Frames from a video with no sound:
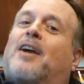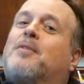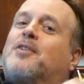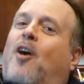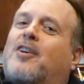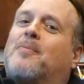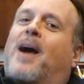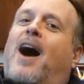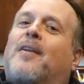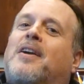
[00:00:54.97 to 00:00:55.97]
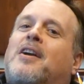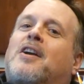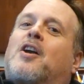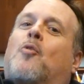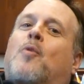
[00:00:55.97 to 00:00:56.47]
like we talked about
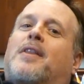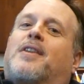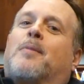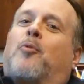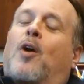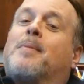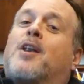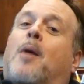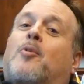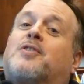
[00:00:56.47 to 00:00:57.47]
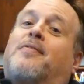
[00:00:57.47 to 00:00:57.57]
with the employment numbers.